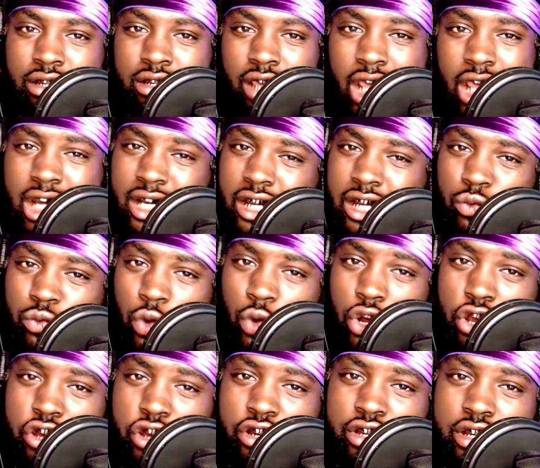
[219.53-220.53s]
and it didn't
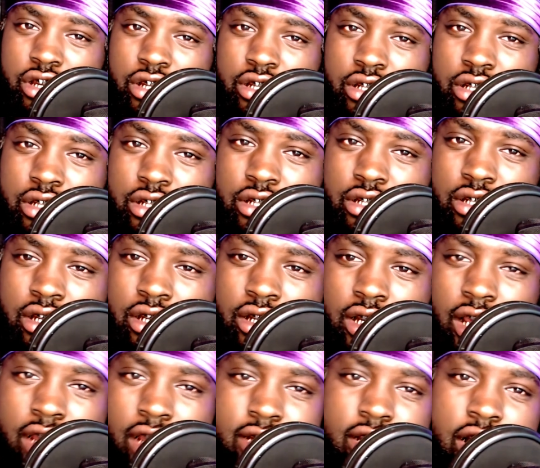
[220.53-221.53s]
work.
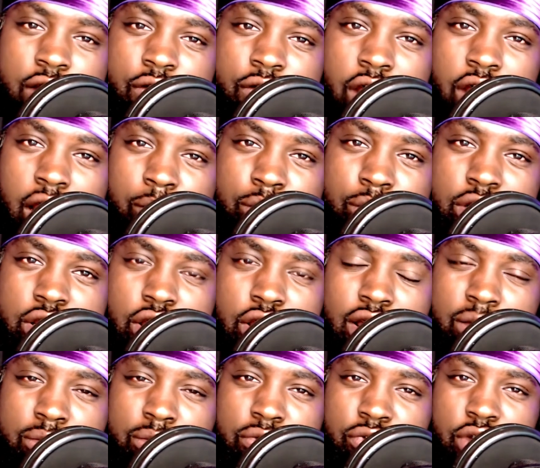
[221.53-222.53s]
Has that ever happened to
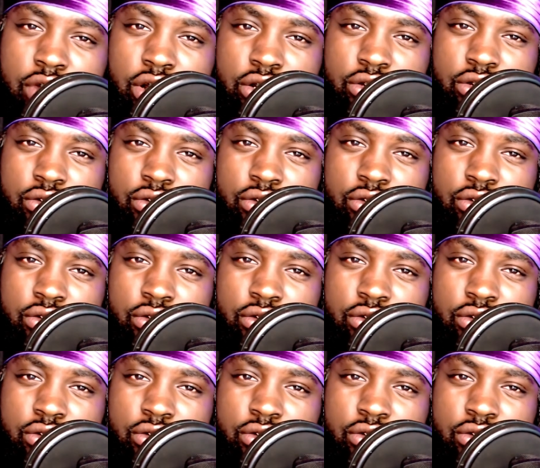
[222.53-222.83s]
y'all before?